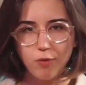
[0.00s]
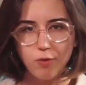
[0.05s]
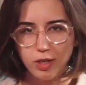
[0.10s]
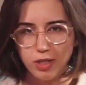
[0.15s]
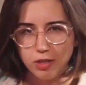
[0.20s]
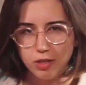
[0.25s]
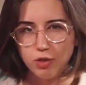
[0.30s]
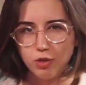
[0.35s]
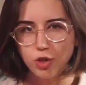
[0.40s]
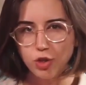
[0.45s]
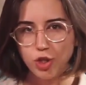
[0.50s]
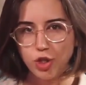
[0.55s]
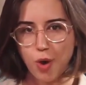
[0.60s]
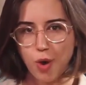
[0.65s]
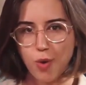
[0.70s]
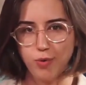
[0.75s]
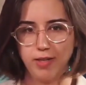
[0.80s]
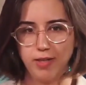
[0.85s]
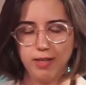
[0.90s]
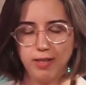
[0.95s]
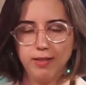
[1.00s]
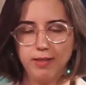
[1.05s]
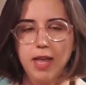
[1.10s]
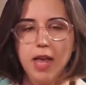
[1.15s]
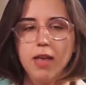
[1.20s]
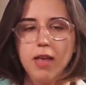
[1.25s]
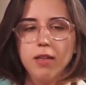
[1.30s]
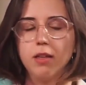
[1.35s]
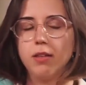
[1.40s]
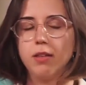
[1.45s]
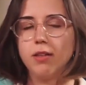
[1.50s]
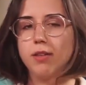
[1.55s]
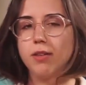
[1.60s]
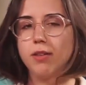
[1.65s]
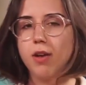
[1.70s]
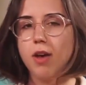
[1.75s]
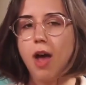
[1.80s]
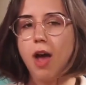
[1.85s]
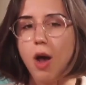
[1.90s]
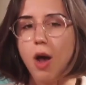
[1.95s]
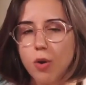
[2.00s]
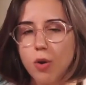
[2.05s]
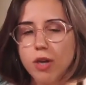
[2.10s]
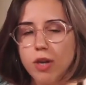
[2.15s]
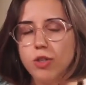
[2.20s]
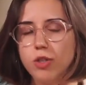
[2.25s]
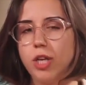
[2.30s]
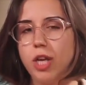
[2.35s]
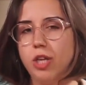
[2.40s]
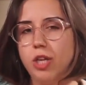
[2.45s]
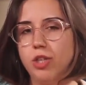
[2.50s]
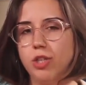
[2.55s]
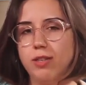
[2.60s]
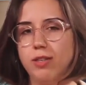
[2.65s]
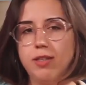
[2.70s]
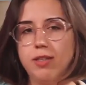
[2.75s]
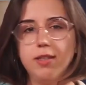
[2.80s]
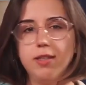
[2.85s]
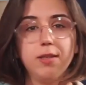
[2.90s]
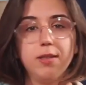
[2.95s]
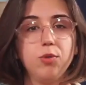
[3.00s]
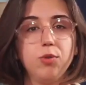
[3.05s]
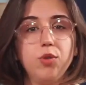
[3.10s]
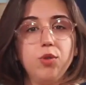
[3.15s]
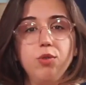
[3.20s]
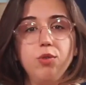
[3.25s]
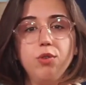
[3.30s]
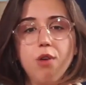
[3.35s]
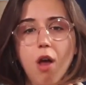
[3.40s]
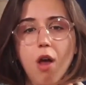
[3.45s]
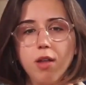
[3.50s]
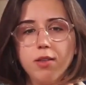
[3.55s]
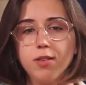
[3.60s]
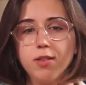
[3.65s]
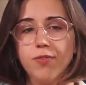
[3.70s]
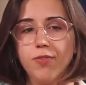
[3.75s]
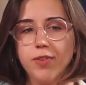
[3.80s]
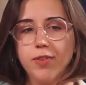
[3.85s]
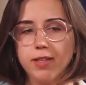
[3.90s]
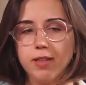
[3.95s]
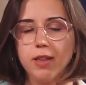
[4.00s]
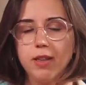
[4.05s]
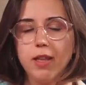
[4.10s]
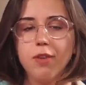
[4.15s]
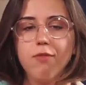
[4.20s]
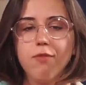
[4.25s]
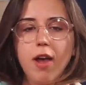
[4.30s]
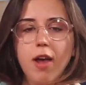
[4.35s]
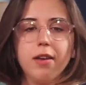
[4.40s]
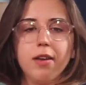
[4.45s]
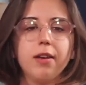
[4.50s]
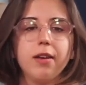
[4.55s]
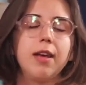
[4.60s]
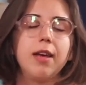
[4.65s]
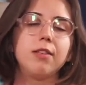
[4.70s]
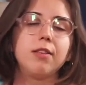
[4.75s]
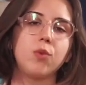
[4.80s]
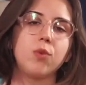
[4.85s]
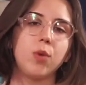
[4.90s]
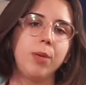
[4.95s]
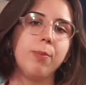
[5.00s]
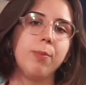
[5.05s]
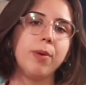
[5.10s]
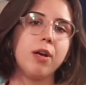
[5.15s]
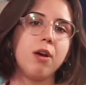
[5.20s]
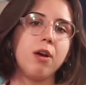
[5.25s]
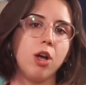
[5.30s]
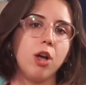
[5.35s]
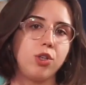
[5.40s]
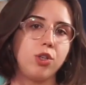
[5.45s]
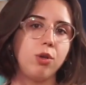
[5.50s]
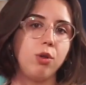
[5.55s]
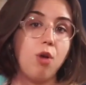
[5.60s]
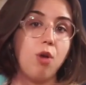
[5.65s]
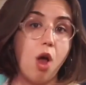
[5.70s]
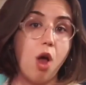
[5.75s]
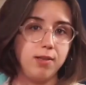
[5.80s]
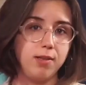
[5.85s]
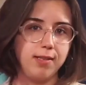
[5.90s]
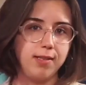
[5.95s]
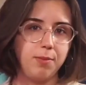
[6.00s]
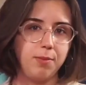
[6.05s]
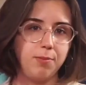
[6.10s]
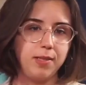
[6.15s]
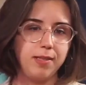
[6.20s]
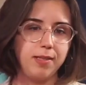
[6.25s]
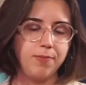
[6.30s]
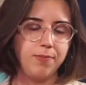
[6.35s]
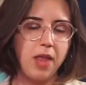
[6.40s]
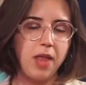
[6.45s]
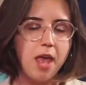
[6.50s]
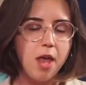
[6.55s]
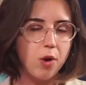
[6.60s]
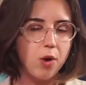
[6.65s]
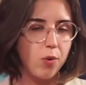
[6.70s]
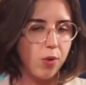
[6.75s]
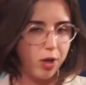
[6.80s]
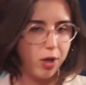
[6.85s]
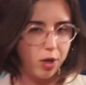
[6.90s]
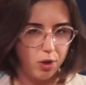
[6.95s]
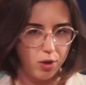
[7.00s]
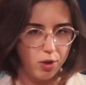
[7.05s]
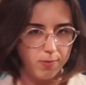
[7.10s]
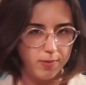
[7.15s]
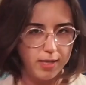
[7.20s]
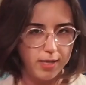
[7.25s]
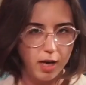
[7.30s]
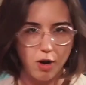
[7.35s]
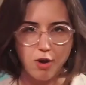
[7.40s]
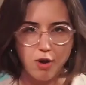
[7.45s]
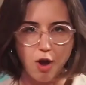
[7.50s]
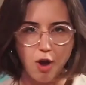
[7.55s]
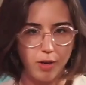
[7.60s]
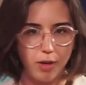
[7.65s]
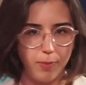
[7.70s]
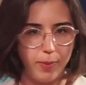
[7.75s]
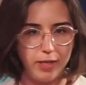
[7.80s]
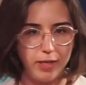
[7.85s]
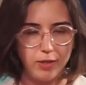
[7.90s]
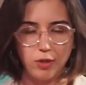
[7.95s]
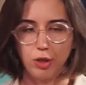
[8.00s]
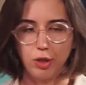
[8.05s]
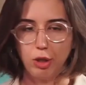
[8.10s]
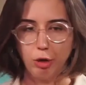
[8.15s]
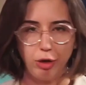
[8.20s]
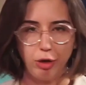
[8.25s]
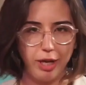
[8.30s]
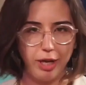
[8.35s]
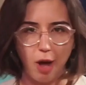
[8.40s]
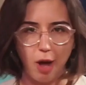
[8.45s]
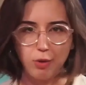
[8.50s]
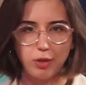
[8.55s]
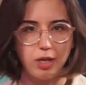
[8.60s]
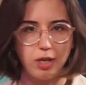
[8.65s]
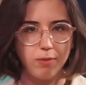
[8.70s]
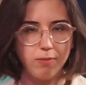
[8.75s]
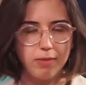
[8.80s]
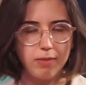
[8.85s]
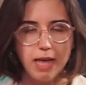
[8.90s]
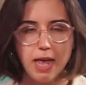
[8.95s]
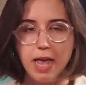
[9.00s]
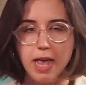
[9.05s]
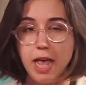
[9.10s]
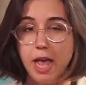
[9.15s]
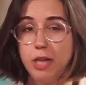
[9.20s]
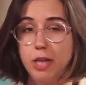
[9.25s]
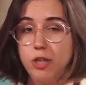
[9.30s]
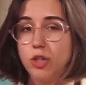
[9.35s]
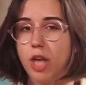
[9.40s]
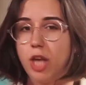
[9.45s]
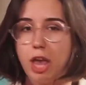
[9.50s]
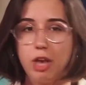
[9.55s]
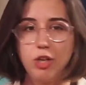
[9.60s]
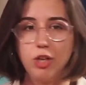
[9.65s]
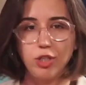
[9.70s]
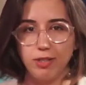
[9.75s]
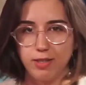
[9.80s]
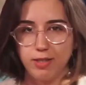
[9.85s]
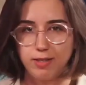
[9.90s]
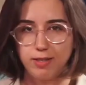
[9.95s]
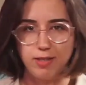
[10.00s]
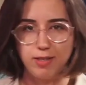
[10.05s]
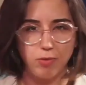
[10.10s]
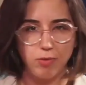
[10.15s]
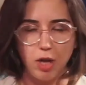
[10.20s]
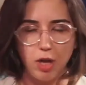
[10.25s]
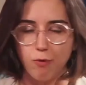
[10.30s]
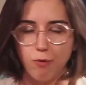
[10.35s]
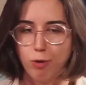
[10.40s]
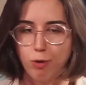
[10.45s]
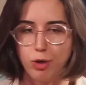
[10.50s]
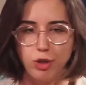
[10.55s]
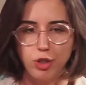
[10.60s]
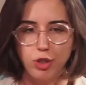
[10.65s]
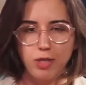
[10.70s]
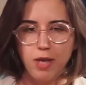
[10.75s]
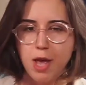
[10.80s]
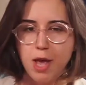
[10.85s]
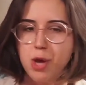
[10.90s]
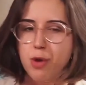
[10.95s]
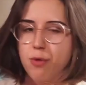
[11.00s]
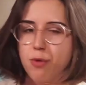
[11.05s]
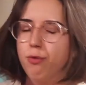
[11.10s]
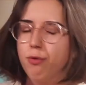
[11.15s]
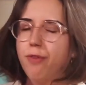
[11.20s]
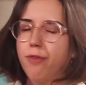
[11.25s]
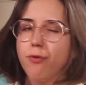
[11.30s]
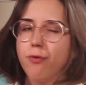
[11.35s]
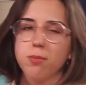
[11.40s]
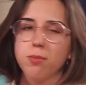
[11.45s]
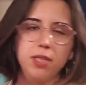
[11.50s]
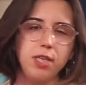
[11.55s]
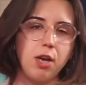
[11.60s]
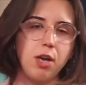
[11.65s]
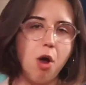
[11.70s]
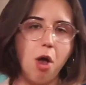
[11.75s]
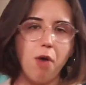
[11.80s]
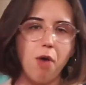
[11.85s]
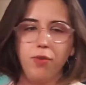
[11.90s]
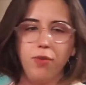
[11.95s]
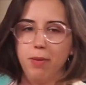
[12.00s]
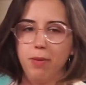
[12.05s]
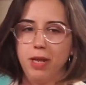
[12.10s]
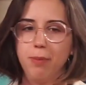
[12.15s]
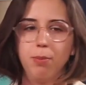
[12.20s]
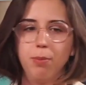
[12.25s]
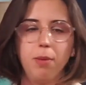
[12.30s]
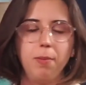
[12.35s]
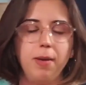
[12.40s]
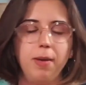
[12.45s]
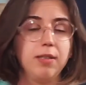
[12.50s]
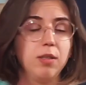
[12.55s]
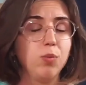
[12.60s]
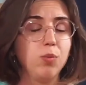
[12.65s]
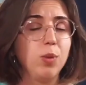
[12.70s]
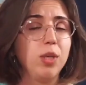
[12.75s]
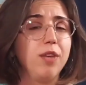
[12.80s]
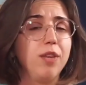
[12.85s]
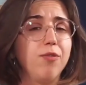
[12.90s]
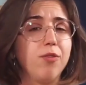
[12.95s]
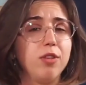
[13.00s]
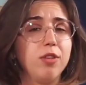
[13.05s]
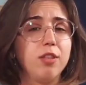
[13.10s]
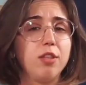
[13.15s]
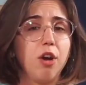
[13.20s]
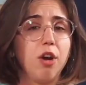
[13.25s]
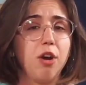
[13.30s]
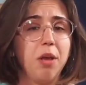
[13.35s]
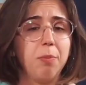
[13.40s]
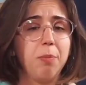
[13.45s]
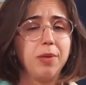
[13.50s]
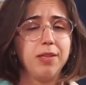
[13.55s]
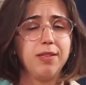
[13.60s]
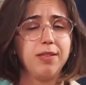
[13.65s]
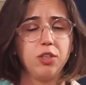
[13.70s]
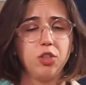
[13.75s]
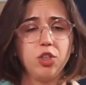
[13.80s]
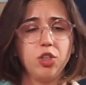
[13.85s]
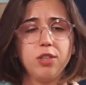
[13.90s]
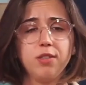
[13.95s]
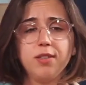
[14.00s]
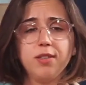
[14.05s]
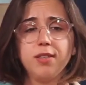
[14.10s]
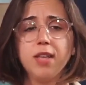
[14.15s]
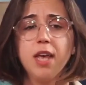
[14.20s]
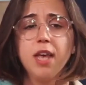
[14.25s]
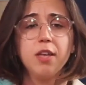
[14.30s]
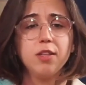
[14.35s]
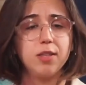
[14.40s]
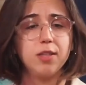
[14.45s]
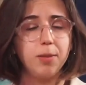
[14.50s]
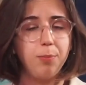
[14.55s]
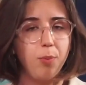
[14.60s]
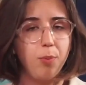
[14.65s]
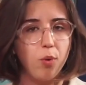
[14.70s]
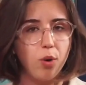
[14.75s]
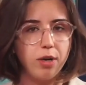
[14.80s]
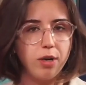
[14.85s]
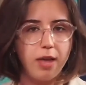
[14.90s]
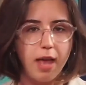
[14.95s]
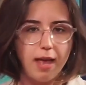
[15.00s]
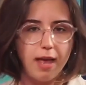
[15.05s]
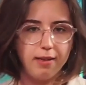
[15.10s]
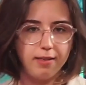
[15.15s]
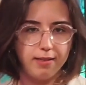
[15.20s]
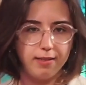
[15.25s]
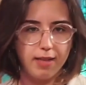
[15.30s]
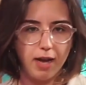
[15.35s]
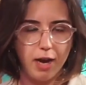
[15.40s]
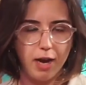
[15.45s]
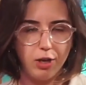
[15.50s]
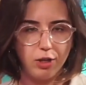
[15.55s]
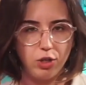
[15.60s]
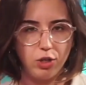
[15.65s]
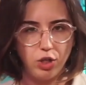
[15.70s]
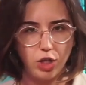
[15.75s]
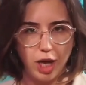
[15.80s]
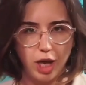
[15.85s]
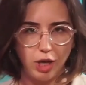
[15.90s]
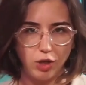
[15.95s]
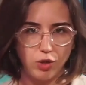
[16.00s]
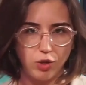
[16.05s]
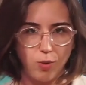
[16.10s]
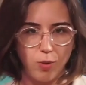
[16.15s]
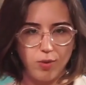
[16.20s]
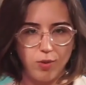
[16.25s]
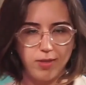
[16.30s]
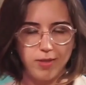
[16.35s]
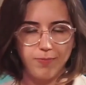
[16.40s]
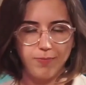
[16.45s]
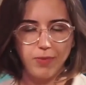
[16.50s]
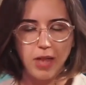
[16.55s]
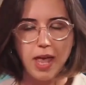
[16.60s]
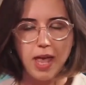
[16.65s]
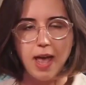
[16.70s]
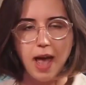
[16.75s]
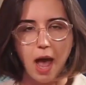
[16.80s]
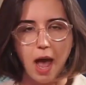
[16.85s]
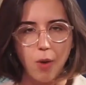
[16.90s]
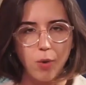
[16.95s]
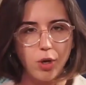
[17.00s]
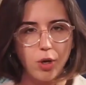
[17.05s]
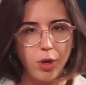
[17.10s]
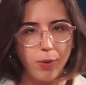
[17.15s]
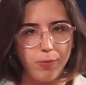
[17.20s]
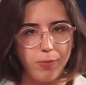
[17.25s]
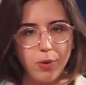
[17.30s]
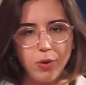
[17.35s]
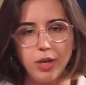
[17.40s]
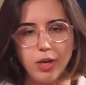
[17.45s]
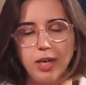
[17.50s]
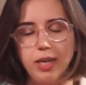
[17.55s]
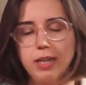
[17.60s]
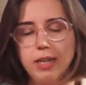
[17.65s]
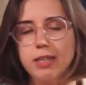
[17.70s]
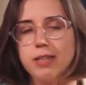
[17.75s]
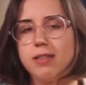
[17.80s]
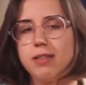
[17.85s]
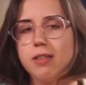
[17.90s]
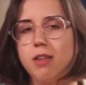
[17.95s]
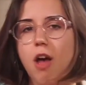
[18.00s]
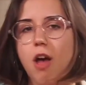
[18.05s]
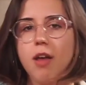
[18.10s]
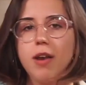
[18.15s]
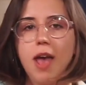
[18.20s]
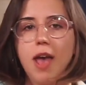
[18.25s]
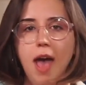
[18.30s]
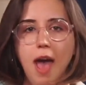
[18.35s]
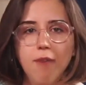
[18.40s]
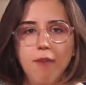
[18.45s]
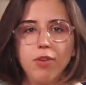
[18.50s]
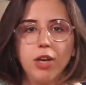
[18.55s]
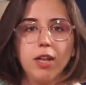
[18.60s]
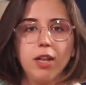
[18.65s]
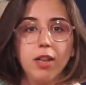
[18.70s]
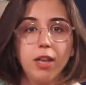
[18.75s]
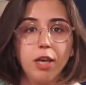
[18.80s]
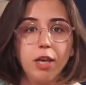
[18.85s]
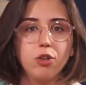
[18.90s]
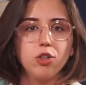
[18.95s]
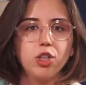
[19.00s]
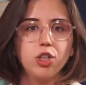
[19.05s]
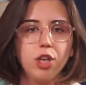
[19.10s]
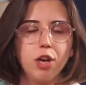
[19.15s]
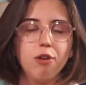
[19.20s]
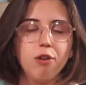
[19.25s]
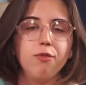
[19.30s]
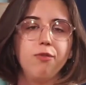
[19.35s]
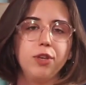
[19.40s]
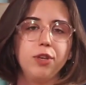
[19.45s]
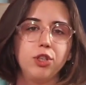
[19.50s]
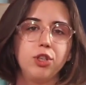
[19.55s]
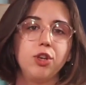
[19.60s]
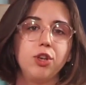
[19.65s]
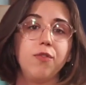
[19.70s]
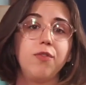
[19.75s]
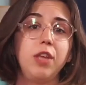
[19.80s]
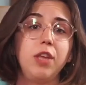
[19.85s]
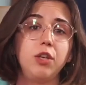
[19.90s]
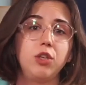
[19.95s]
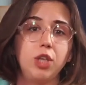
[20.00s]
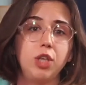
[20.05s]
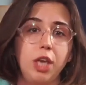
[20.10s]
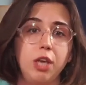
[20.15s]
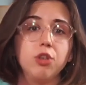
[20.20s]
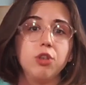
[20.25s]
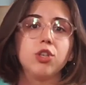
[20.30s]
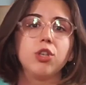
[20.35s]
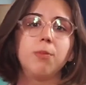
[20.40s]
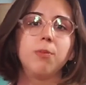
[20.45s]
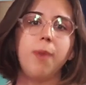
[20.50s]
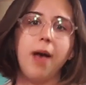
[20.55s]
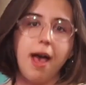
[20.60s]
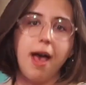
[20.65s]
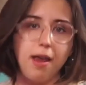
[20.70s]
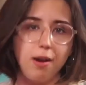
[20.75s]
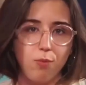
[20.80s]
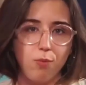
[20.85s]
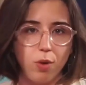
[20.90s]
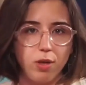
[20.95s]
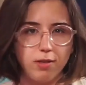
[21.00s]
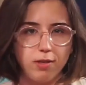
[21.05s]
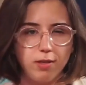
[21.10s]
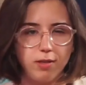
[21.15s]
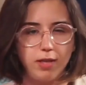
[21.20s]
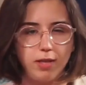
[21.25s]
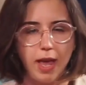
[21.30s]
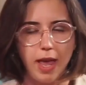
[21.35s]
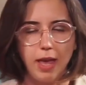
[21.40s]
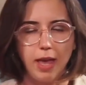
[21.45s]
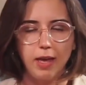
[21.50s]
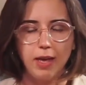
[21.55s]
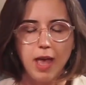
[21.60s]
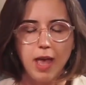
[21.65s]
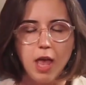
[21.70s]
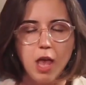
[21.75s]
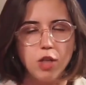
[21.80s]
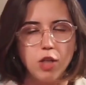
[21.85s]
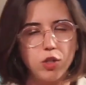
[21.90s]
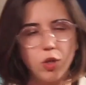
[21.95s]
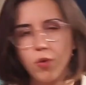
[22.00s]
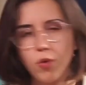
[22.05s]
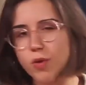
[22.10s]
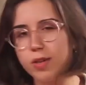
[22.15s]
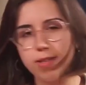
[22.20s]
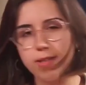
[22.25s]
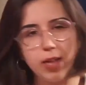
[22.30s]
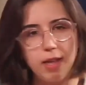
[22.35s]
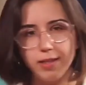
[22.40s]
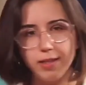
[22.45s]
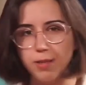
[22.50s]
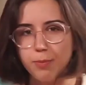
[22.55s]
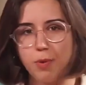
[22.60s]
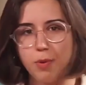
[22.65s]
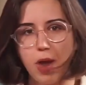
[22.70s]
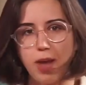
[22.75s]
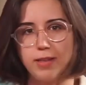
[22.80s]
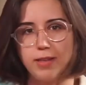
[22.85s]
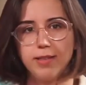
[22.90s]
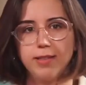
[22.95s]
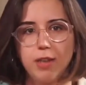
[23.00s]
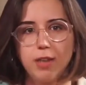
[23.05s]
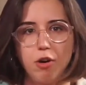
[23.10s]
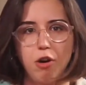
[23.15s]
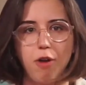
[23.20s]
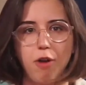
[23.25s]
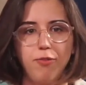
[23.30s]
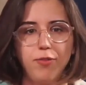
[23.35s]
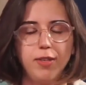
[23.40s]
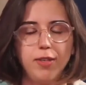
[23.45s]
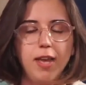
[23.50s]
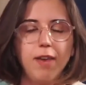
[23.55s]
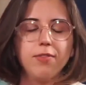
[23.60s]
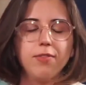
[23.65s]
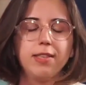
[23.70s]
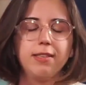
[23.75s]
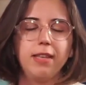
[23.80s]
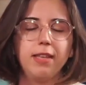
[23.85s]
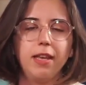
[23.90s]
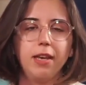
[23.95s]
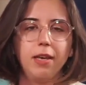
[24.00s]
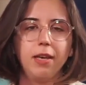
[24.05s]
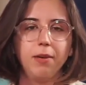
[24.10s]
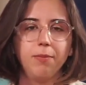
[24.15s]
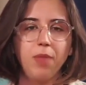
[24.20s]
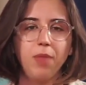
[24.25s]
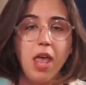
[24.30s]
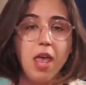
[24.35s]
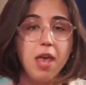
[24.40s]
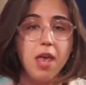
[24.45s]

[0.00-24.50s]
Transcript: Research shows us that our education systems do not sufficiently recognize green pedagogical concepts. Curriculums are not based on learning outcomes, education systems are rigid, reforms are often implemented with different starting positions, support, and desired change goals. Our community does not have a clear shared vision of the educational path it wants to take, so the results in practice are often devastating.